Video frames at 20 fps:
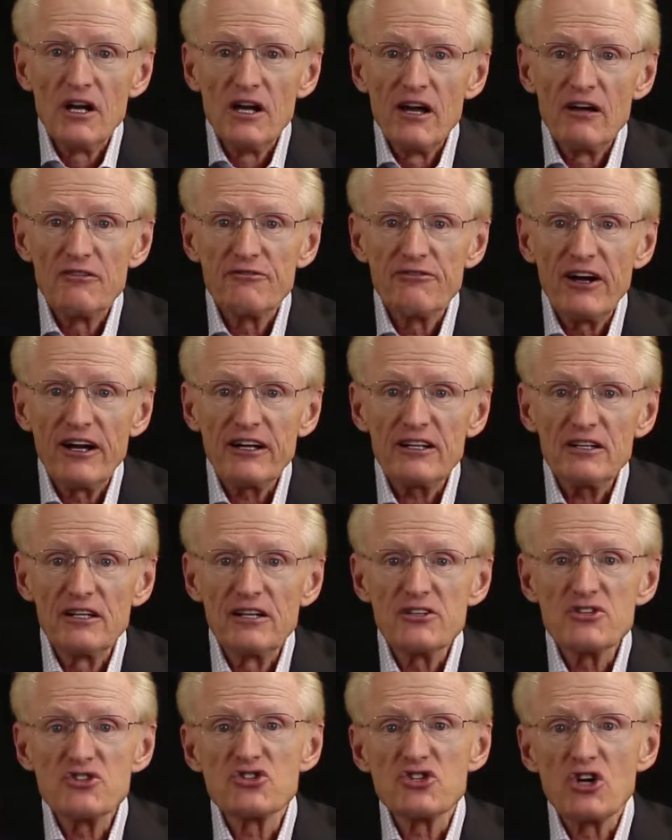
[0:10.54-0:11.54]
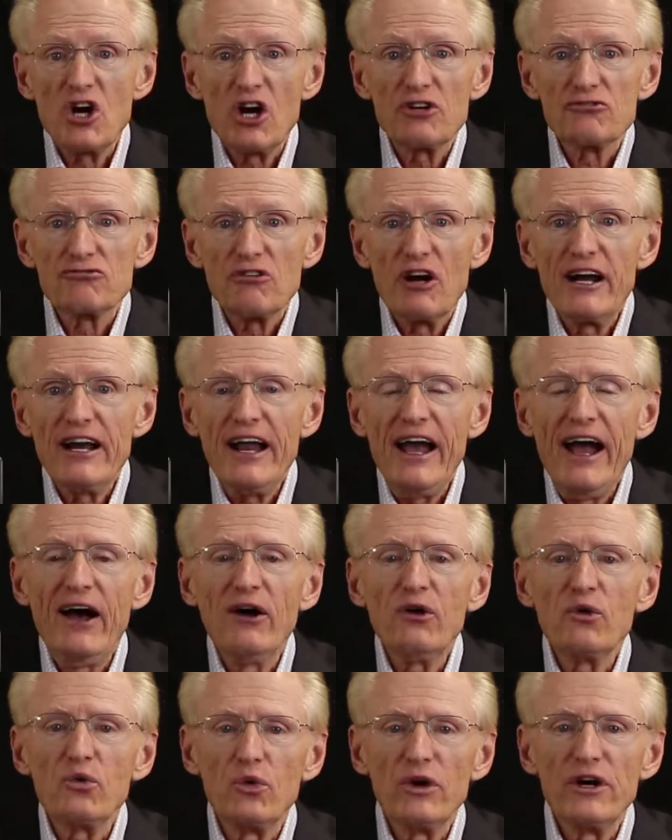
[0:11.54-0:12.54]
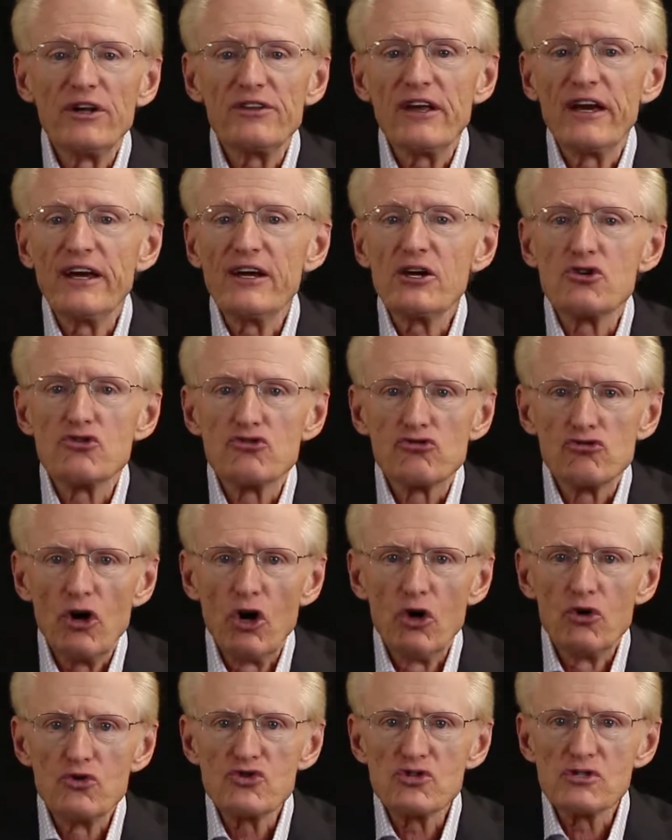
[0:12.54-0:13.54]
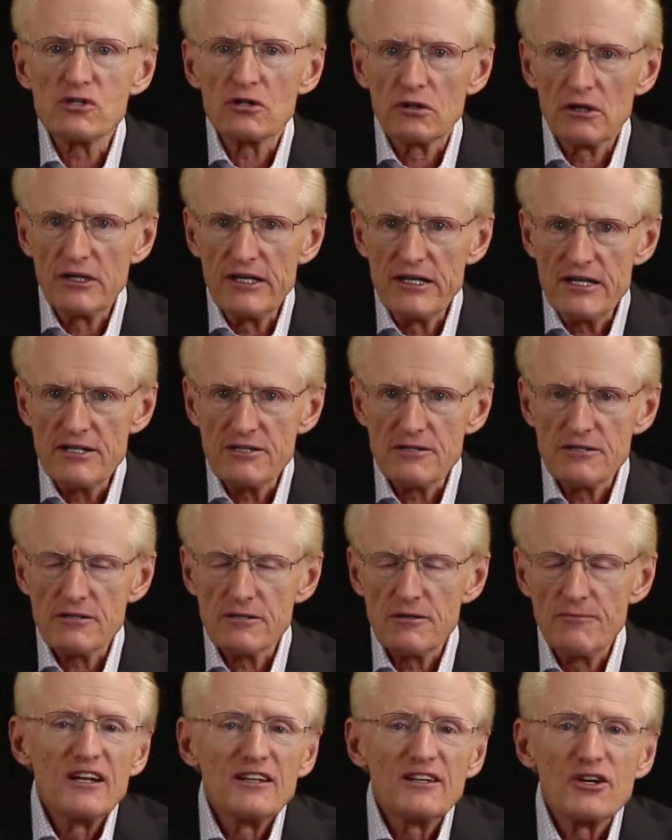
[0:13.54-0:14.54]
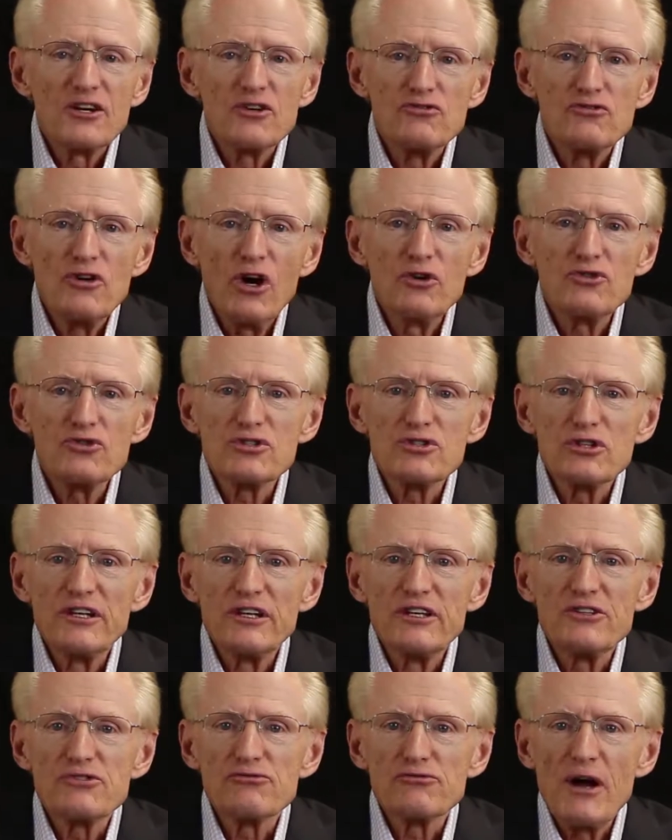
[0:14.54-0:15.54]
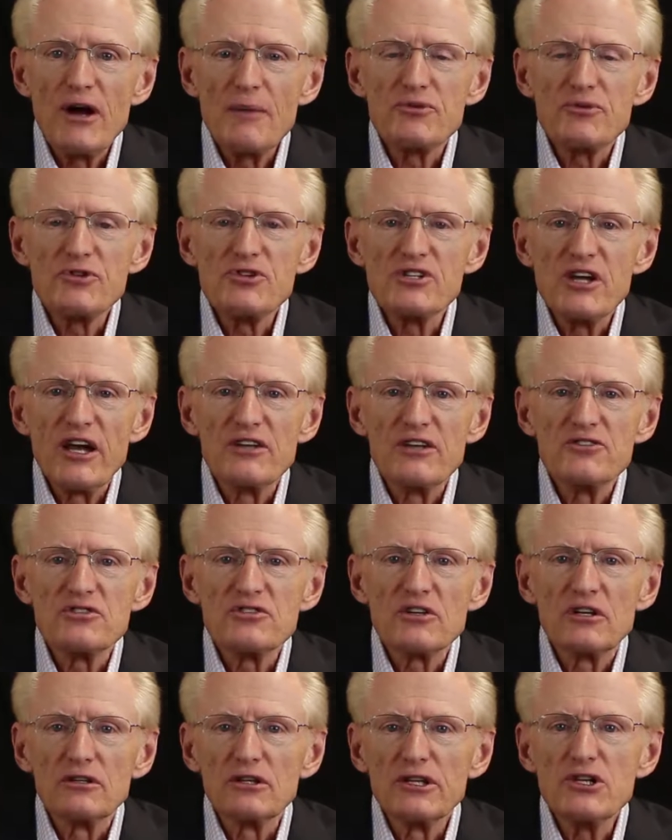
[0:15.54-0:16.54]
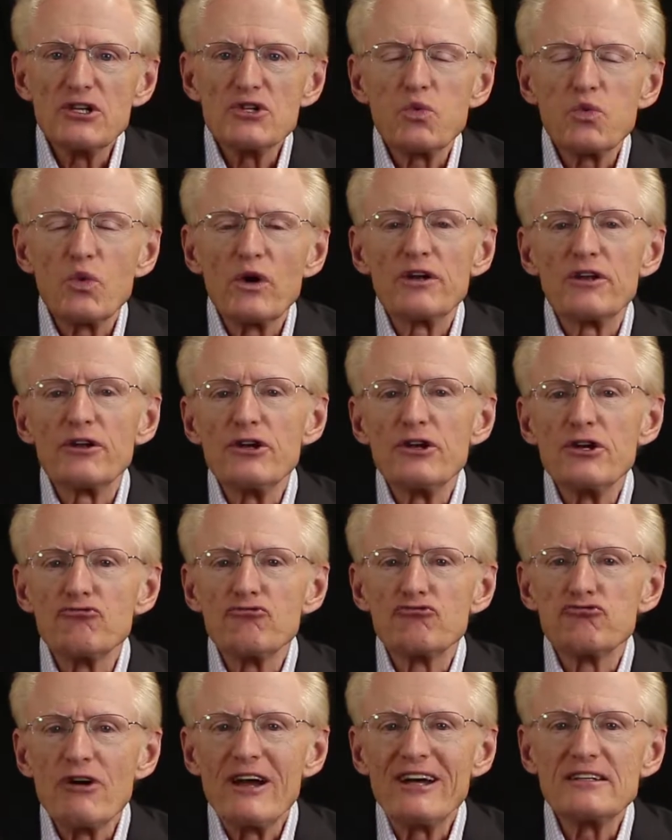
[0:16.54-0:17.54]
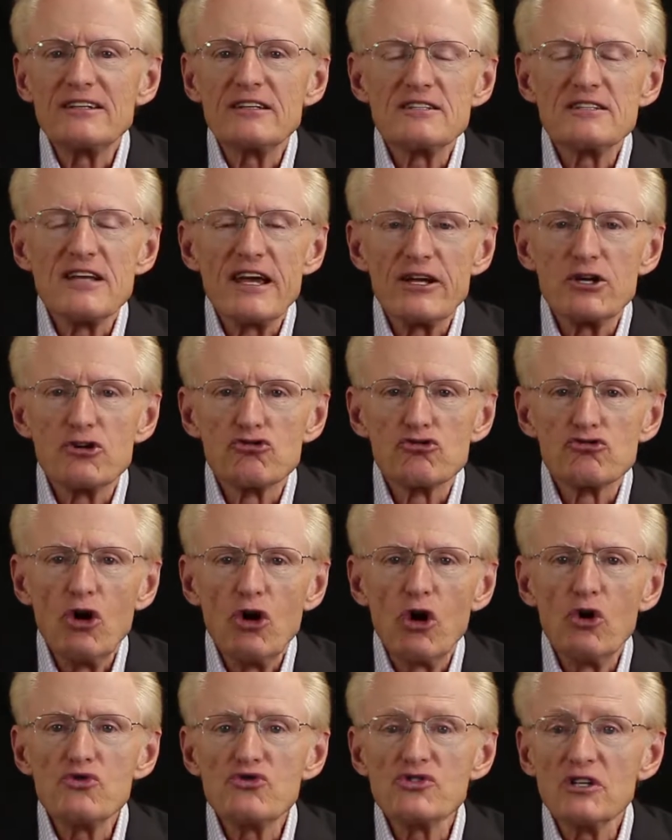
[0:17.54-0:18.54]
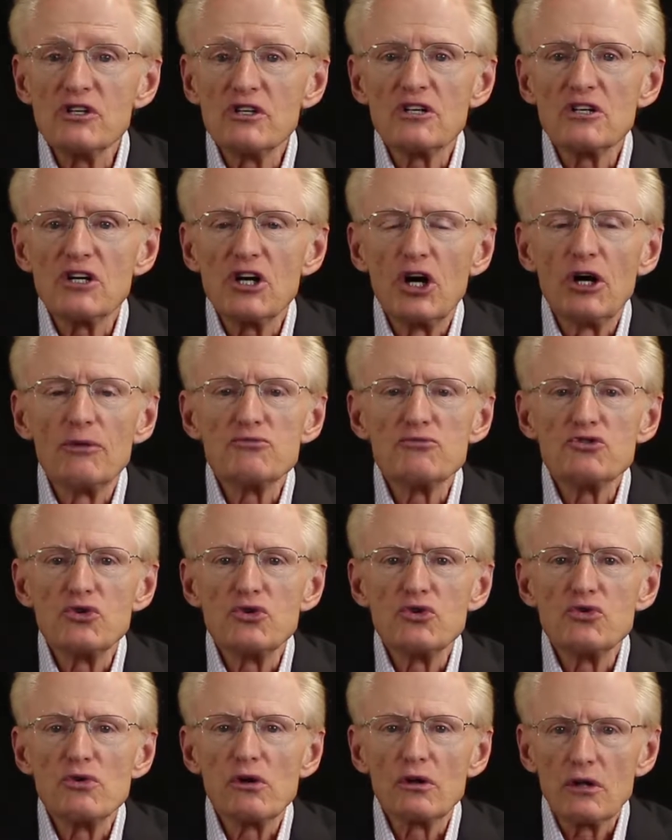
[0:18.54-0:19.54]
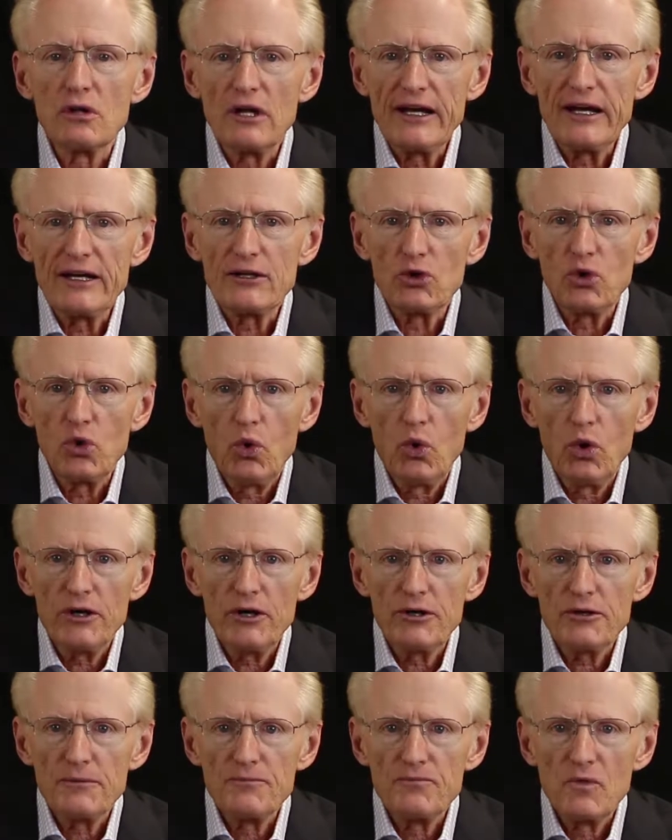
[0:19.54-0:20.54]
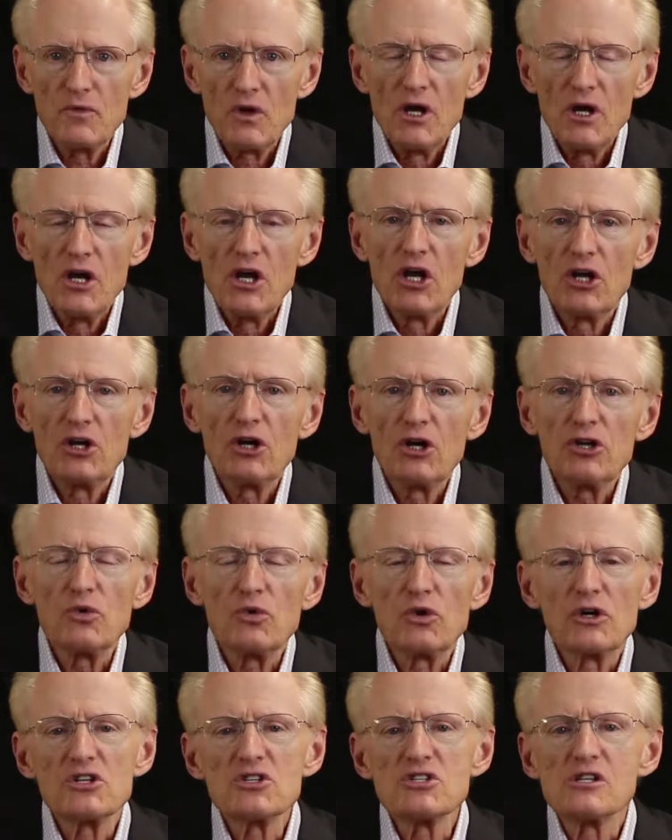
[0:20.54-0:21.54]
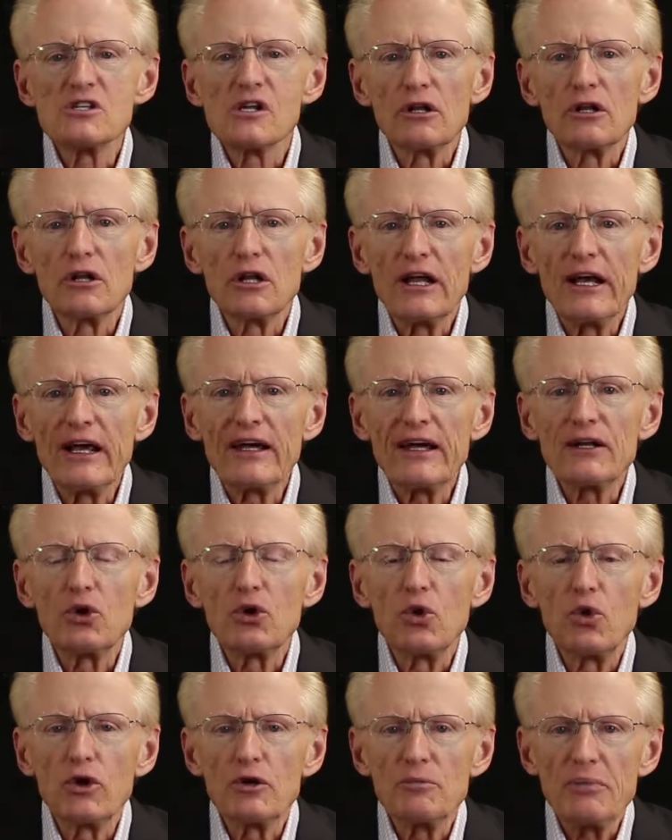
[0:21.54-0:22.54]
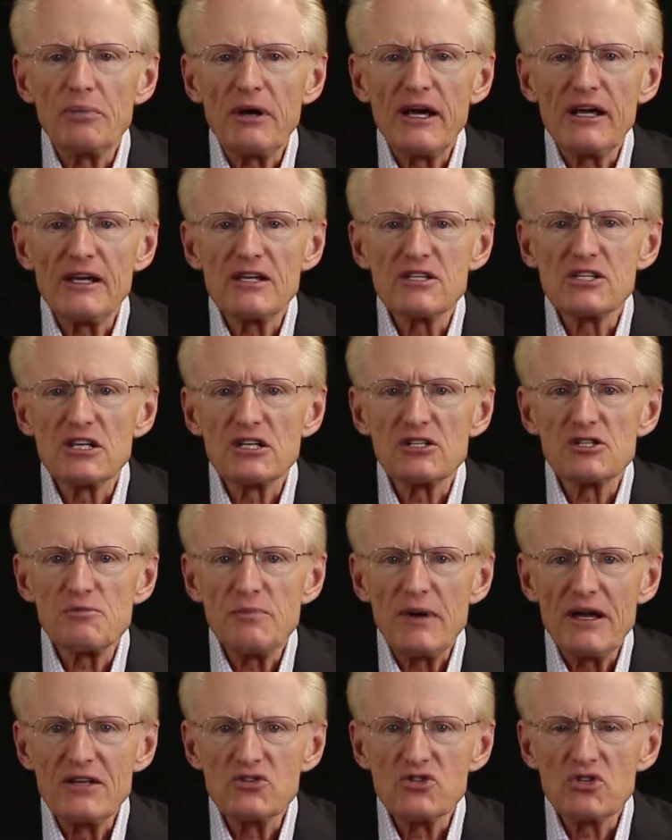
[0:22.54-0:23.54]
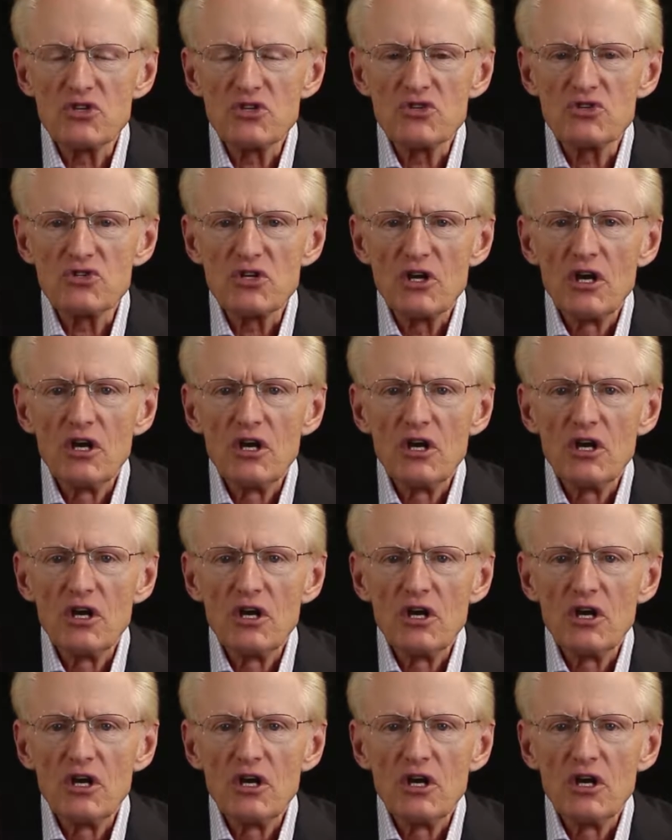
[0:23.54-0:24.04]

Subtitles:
In fact, let's start right out with a gross lease. The gross lease represents a lease where the rent is a gross income to the landlord. In other words, the landlord pays expenses.